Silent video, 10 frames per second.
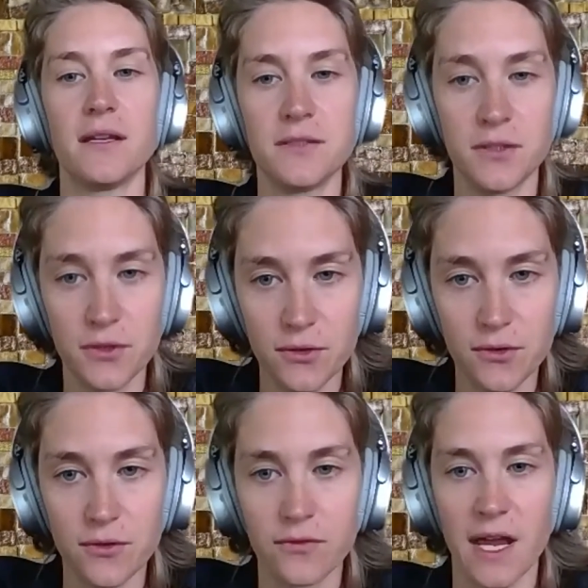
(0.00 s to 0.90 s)

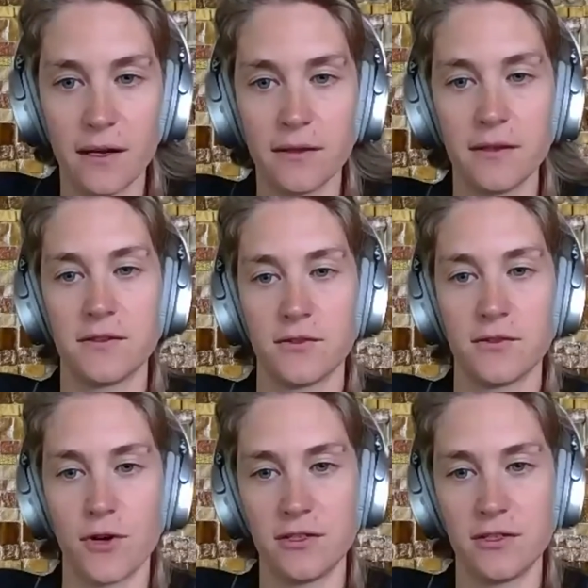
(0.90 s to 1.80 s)
to final
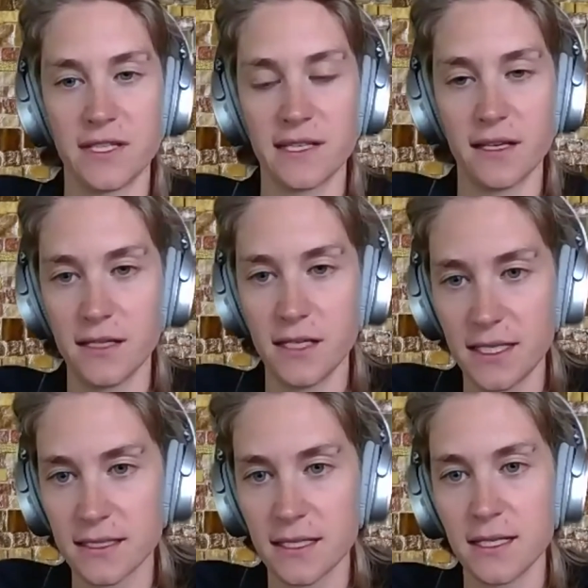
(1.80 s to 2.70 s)
storage
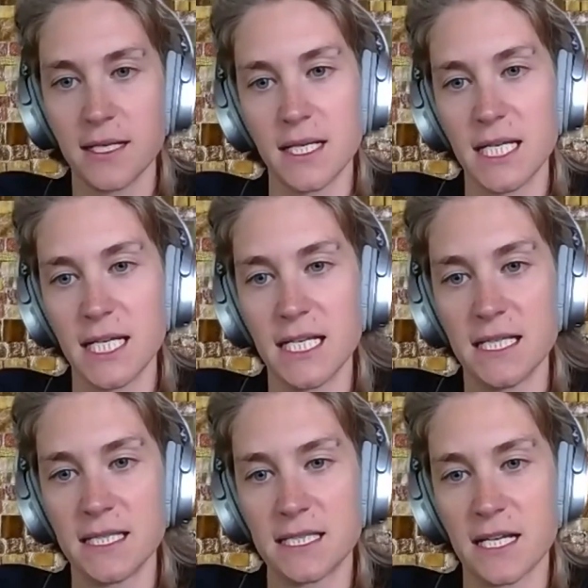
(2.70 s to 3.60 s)
facilities
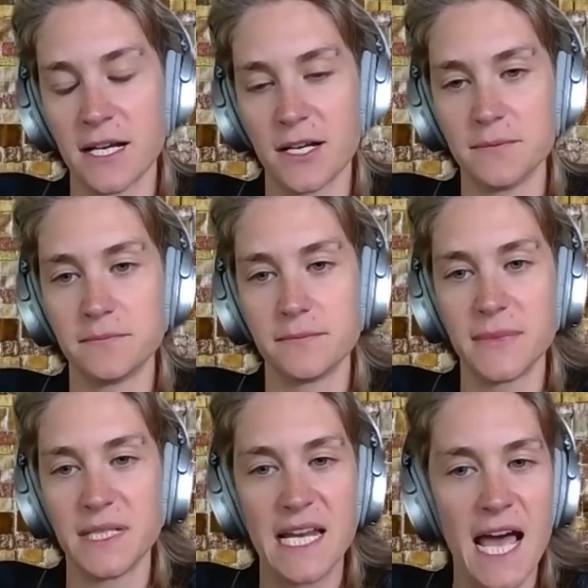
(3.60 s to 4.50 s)
is
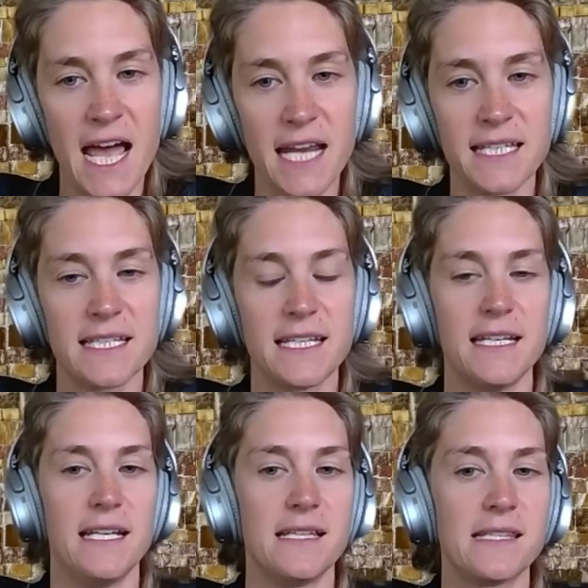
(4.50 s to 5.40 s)
not
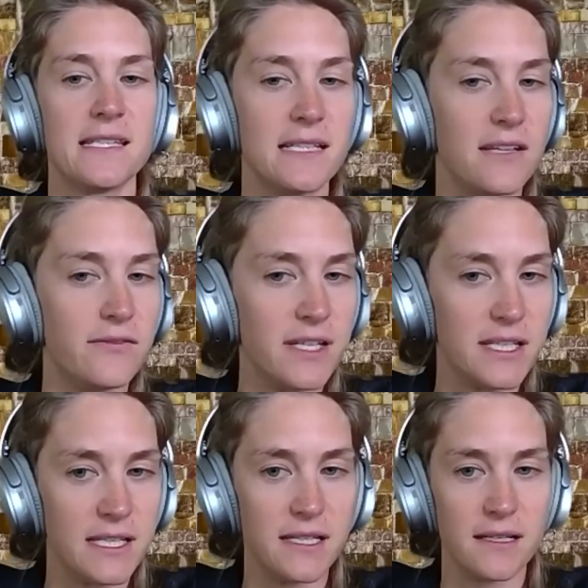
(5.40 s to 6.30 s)
an
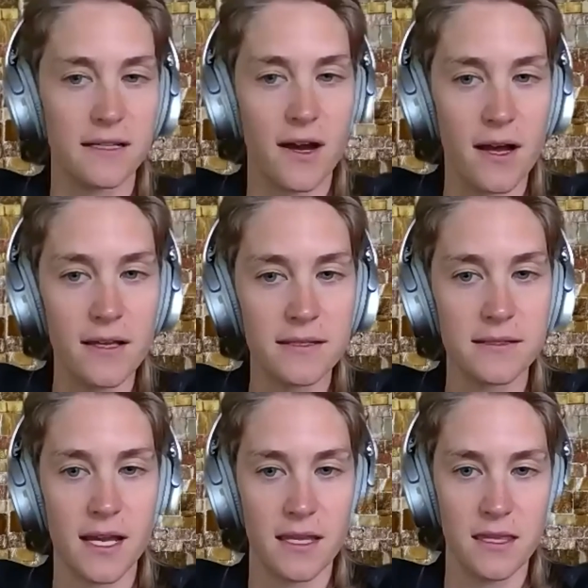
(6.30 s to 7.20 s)
insignificant
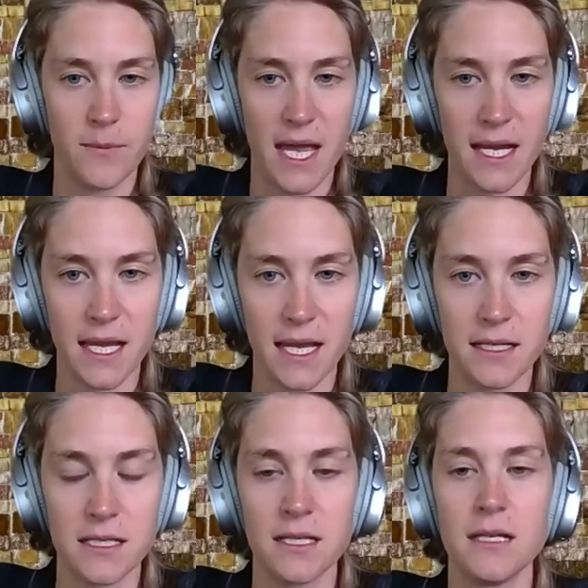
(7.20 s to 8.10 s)
cost on the back
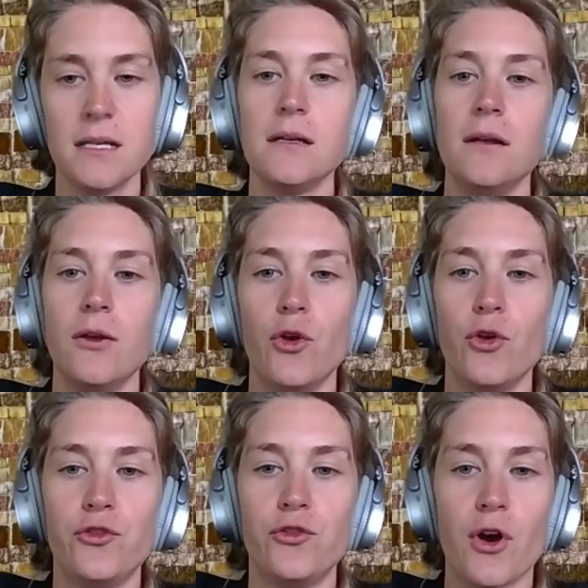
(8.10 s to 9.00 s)
end.
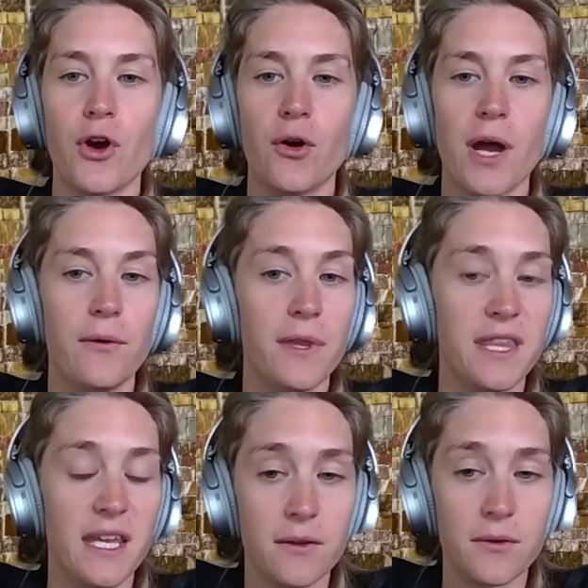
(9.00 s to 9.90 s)
So I would
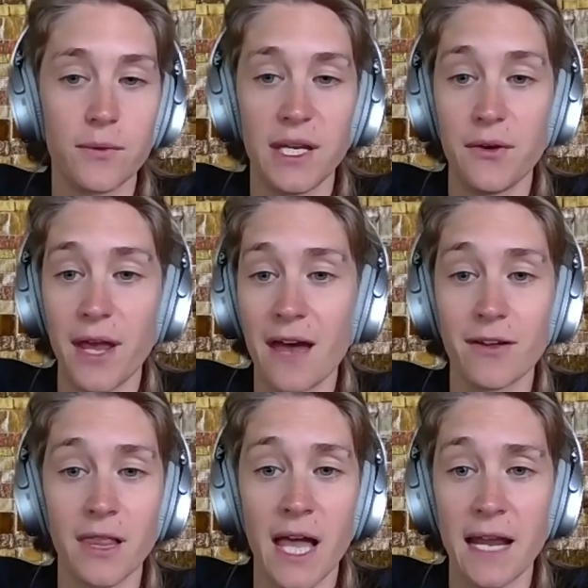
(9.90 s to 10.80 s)
think when you have
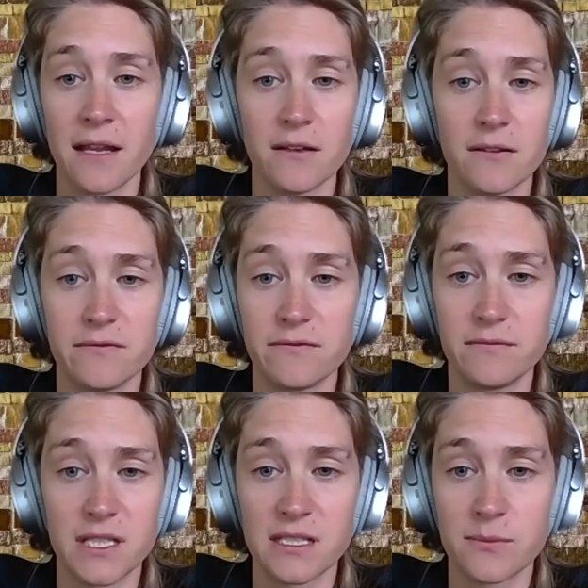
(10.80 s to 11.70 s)
a lot of
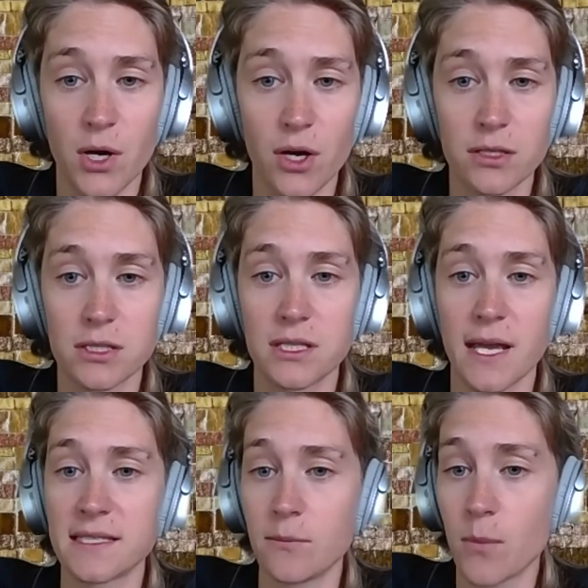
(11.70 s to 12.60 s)
dispersed
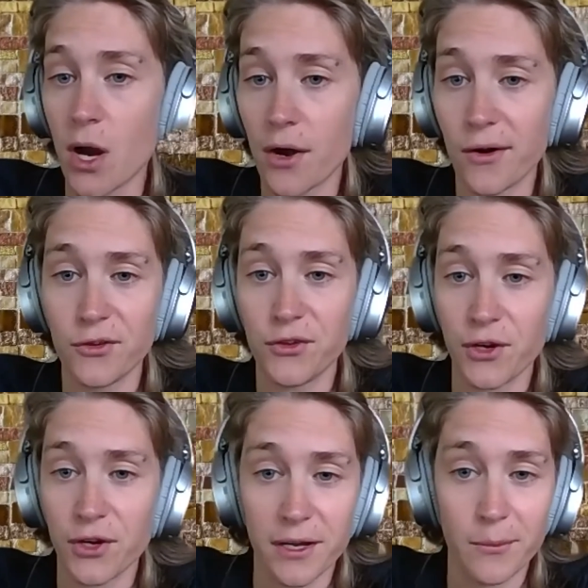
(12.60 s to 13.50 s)
SMRs,
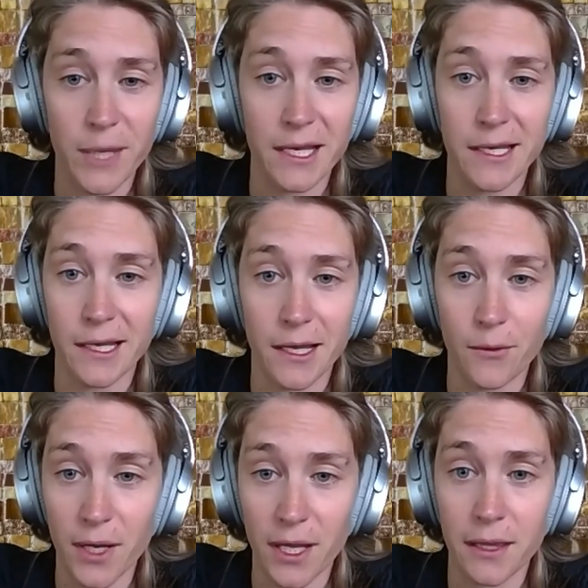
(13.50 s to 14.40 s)
you're going to be
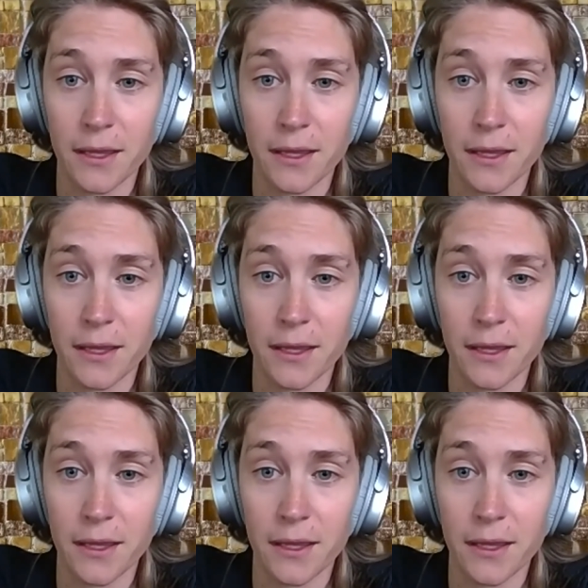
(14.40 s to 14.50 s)
dealing with